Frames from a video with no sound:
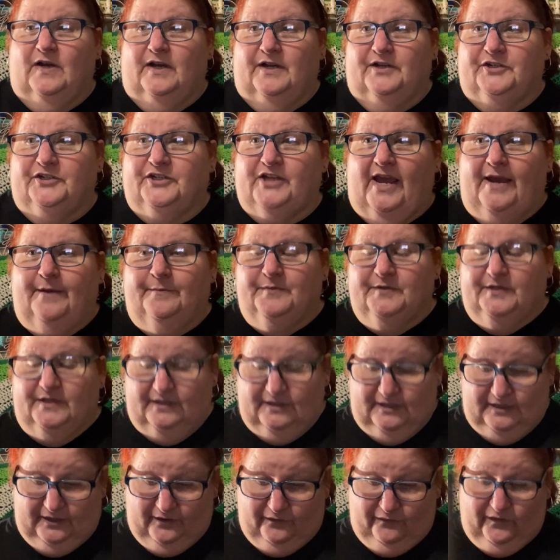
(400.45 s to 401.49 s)
shapes and
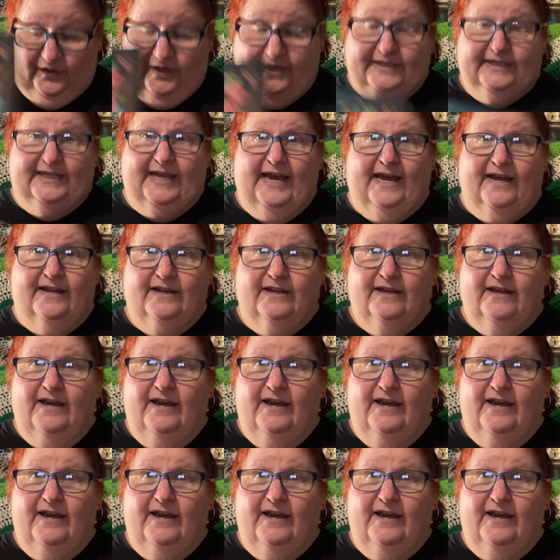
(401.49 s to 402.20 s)
stuff like that.